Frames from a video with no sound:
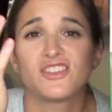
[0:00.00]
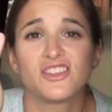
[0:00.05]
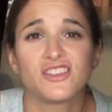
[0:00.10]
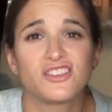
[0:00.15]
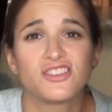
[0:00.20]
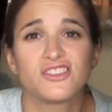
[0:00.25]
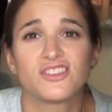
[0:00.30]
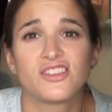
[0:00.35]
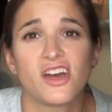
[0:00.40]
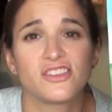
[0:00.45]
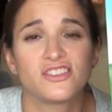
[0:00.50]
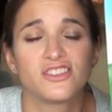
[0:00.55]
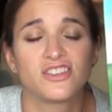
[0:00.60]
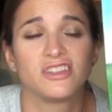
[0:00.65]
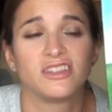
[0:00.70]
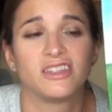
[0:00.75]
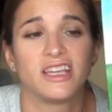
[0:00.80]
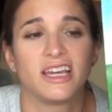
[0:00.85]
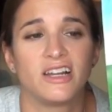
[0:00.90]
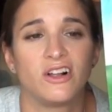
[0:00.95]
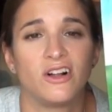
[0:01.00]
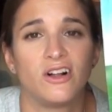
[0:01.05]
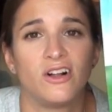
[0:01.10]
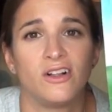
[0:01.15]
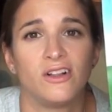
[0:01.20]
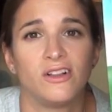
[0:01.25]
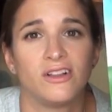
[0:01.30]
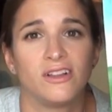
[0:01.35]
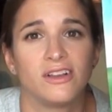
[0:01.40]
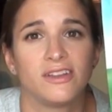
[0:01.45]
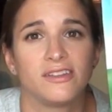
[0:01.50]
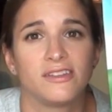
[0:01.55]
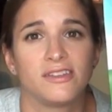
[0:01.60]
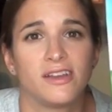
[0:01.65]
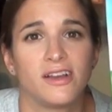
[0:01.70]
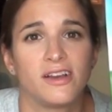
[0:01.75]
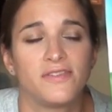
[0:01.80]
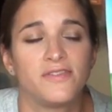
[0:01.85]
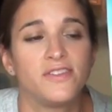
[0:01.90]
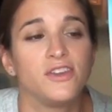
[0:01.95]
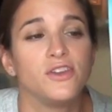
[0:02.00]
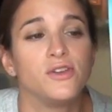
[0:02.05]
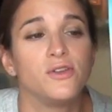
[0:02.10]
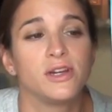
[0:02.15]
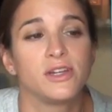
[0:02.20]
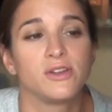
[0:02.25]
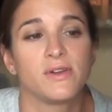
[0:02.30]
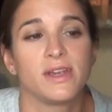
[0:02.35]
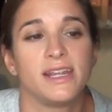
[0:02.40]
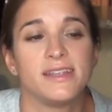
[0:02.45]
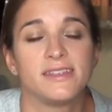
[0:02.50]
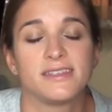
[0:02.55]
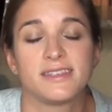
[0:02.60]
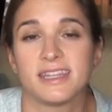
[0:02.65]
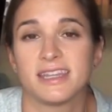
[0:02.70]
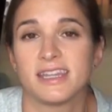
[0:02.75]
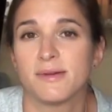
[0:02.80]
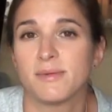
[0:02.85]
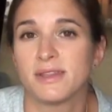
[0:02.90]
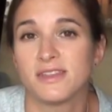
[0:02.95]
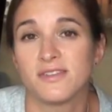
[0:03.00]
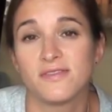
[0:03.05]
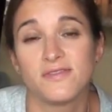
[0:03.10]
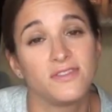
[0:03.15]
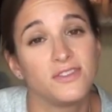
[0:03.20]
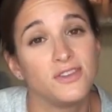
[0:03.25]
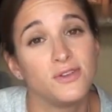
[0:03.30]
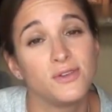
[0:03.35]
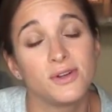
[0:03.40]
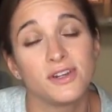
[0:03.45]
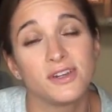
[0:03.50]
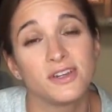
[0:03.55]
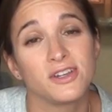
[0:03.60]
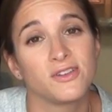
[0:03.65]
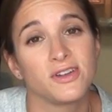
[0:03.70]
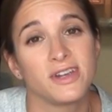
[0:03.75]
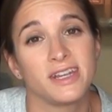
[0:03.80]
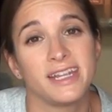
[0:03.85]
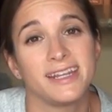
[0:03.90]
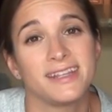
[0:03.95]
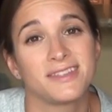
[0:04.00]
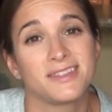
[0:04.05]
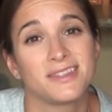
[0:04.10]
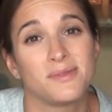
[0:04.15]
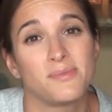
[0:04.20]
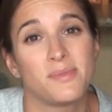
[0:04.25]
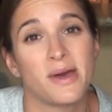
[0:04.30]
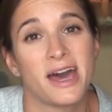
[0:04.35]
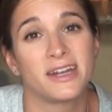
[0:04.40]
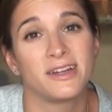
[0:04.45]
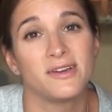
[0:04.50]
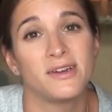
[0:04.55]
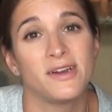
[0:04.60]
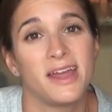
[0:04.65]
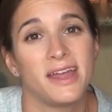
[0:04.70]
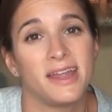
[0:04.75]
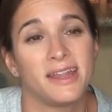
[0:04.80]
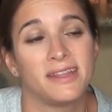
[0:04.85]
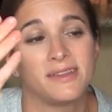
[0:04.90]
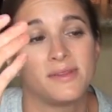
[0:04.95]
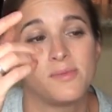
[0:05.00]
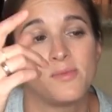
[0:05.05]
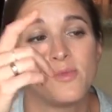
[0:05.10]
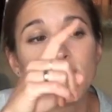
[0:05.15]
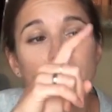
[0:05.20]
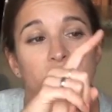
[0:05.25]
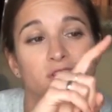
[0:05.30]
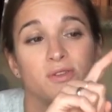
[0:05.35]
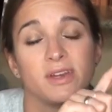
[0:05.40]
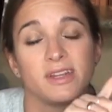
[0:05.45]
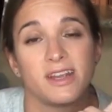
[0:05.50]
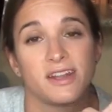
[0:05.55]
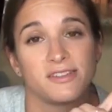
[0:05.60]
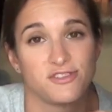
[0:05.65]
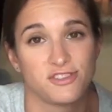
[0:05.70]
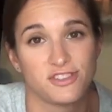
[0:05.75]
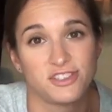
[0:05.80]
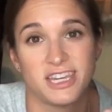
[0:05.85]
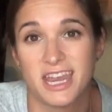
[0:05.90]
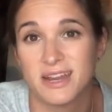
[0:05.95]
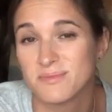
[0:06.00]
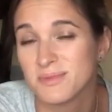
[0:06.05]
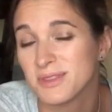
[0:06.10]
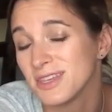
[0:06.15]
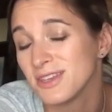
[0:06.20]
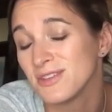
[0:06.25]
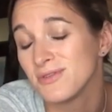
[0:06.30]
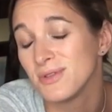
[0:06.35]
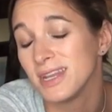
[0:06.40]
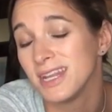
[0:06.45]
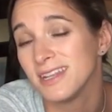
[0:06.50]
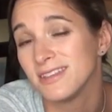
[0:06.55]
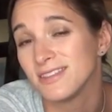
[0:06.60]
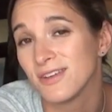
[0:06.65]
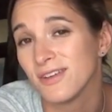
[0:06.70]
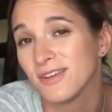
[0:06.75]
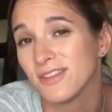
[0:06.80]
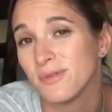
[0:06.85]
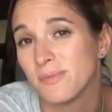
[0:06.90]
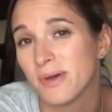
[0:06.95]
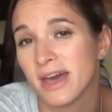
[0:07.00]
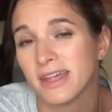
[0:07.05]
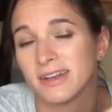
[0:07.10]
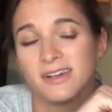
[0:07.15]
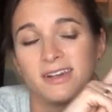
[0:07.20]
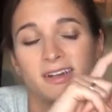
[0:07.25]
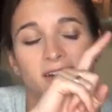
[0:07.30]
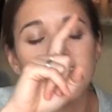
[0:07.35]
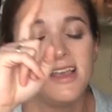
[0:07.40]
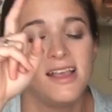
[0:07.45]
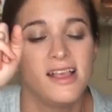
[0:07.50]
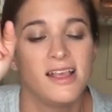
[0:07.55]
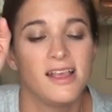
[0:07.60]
just such a few ingredients in them, and the fewer ingredients, the better, and the more you can understand what the ingredients are, the better.